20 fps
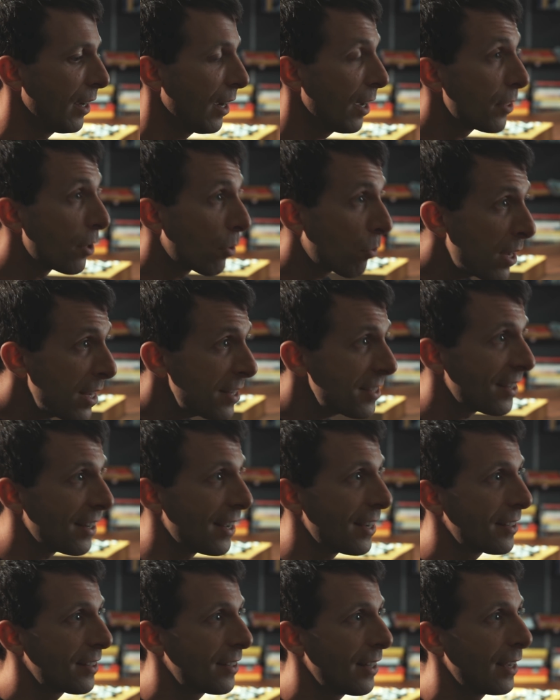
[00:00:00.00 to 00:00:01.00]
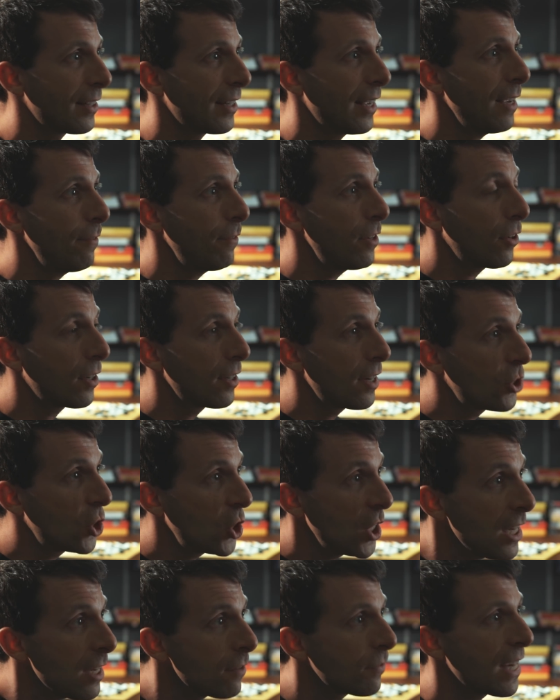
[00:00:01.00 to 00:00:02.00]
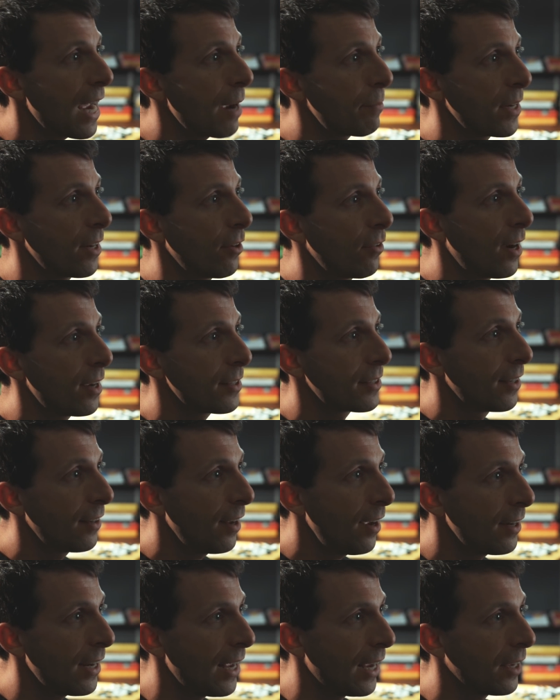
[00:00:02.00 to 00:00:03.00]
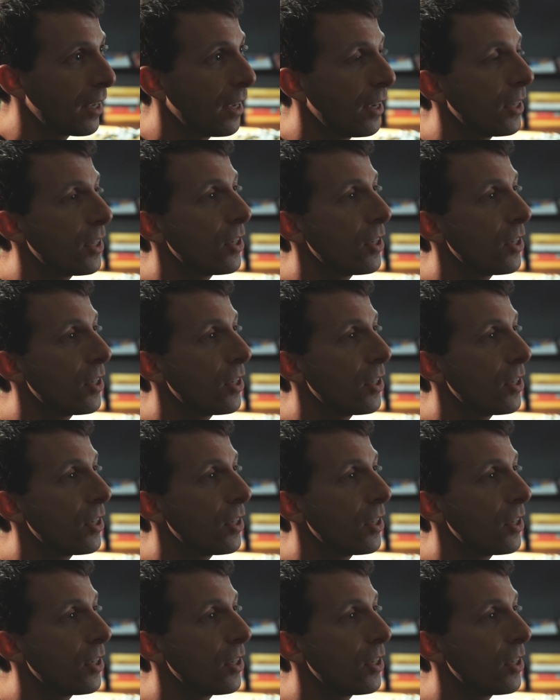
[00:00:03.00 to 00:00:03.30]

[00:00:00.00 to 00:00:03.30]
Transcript: and the reason is that if you can achieve tabula rasa learning,